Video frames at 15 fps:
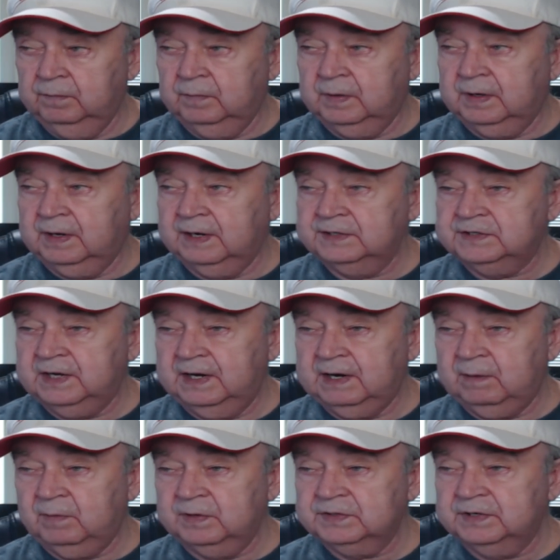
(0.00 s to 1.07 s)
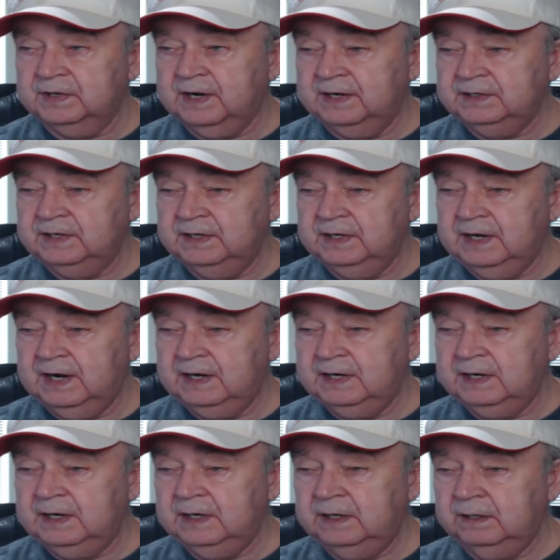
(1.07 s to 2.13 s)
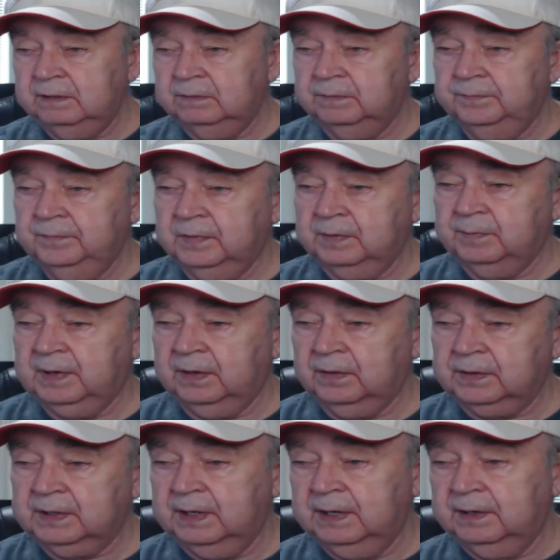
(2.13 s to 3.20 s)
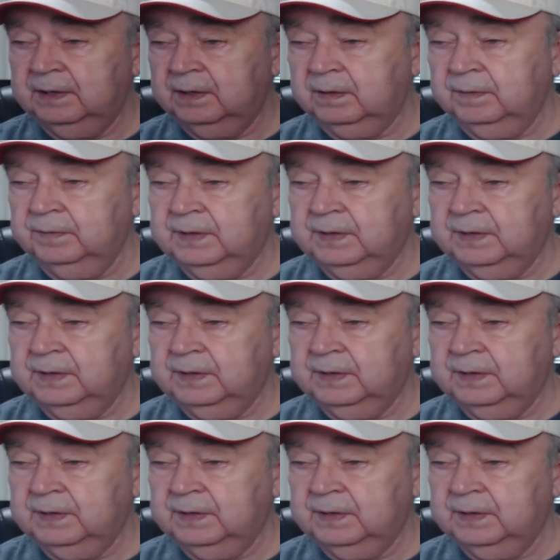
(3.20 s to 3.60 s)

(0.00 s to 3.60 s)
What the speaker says: what did I say? That was the 1980, what am I looking at here?